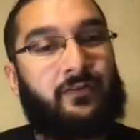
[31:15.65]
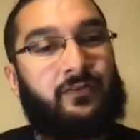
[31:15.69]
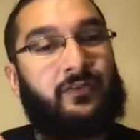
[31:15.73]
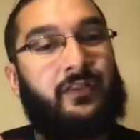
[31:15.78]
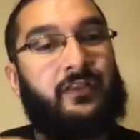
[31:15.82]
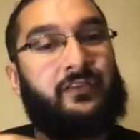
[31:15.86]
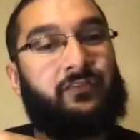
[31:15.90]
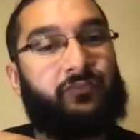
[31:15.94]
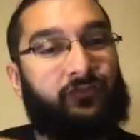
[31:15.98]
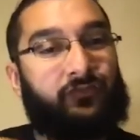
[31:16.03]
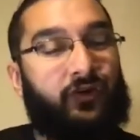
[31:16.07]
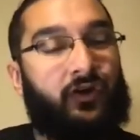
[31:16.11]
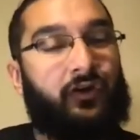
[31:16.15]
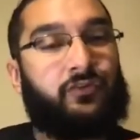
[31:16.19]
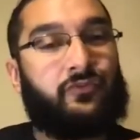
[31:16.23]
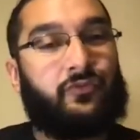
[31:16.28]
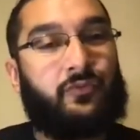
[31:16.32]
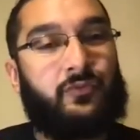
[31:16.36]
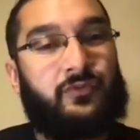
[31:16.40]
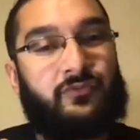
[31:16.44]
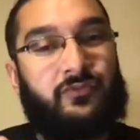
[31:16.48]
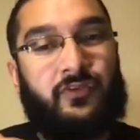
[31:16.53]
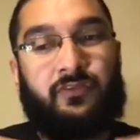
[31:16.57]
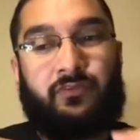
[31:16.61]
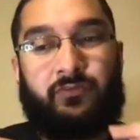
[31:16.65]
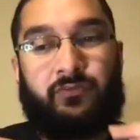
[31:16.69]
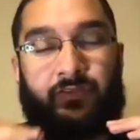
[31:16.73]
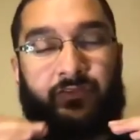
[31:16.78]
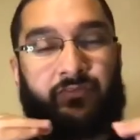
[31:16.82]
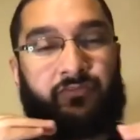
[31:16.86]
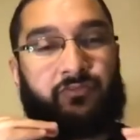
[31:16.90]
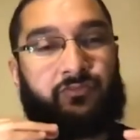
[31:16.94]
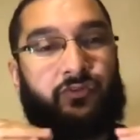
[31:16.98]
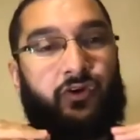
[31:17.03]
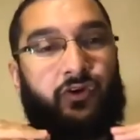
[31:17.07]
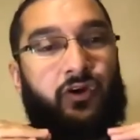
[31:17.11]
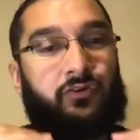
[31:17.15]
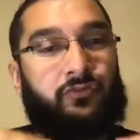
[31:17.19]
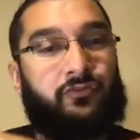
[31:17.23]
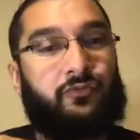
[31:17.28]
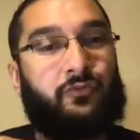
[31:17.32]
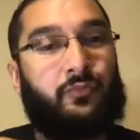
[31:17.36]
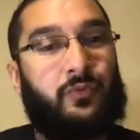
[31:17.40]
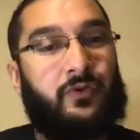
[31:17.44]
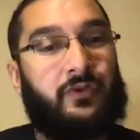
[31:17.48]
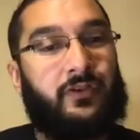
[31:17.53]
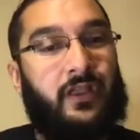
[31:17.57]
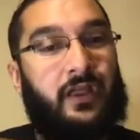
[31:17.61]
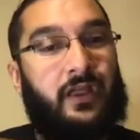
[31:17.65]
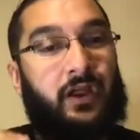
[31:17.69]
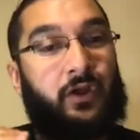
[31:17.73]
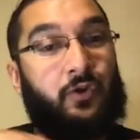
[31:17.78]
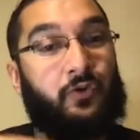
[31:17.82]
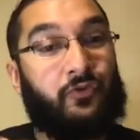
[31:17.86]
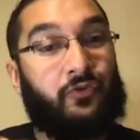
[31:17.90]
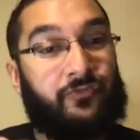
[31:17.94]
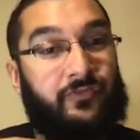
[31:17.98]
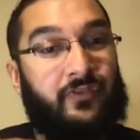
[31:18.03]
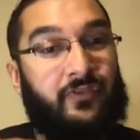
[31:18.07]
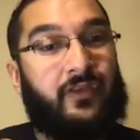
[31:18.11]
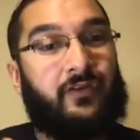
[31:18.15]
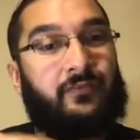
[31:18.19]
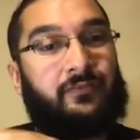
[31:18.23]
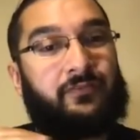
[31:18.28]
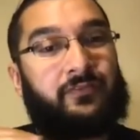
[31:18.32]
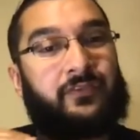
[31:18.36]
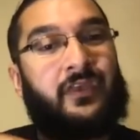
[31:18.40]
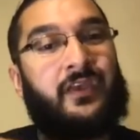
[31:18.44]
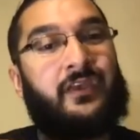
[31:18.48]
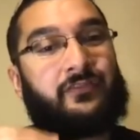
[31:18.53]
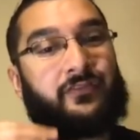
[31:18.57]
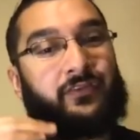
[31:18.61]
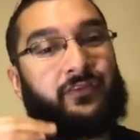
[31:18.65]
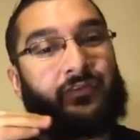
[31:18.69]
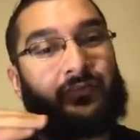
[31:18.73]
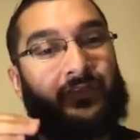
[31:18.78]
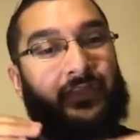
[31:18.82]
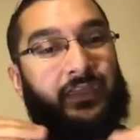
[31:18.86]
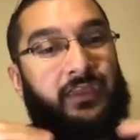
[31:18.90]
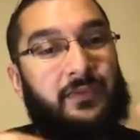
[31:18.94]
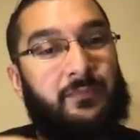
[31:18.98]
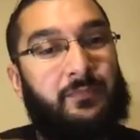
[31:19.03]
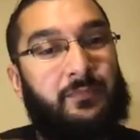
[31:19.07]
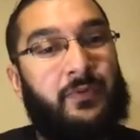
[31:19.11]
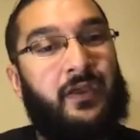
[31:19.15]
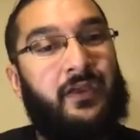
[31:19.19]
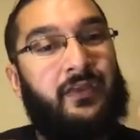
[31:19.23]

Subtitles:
Let's talk to each other. Let's talk to one ourselves to keep